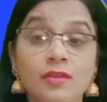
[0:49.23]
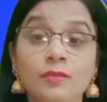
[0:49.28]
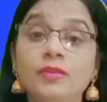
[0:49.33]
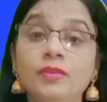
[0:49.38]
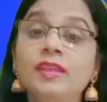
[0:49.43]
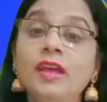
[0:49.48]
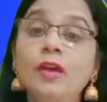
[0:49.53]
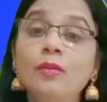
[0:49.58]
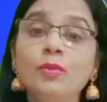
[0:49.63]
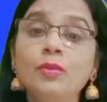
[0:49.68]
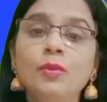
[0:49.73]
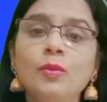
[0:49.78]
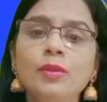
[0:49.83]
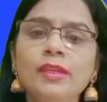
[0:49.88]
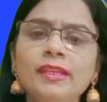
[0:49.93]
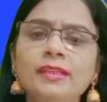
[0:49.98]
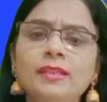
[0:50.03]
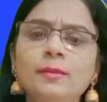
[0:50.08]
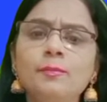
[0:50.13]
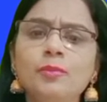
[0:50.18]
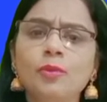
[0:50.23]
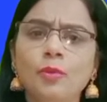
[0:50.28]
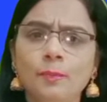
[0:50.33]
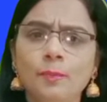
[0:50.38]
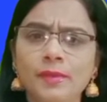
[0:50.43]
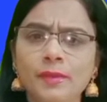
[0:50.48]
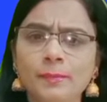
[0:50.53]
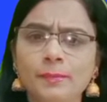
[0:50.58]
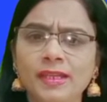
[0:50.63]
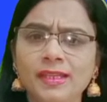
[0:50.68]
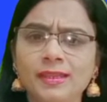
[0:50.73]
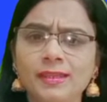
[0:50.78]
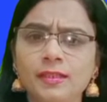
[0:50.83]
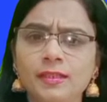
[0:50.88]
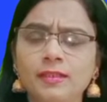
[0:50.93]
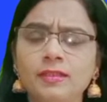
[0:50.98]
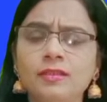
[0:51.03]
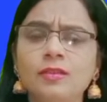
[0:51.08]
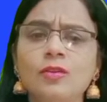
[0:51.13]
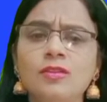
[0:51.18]
Without knowing the proper
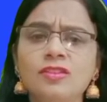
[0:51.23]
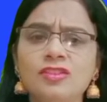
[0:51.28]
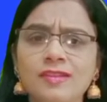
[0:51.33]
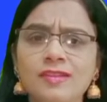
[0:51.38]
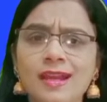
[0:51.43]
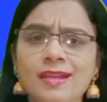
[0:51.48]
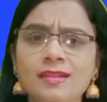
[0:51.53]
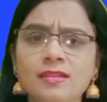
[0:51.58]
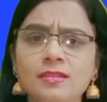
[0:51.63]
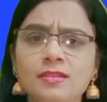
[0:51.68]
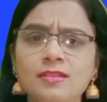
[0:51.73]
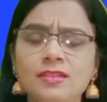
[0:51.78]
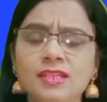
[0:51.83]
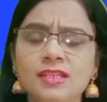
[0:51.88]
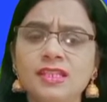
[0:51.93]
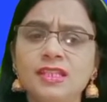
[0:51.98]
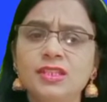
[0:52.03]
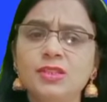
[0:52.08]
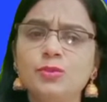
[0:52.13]
method or strategies,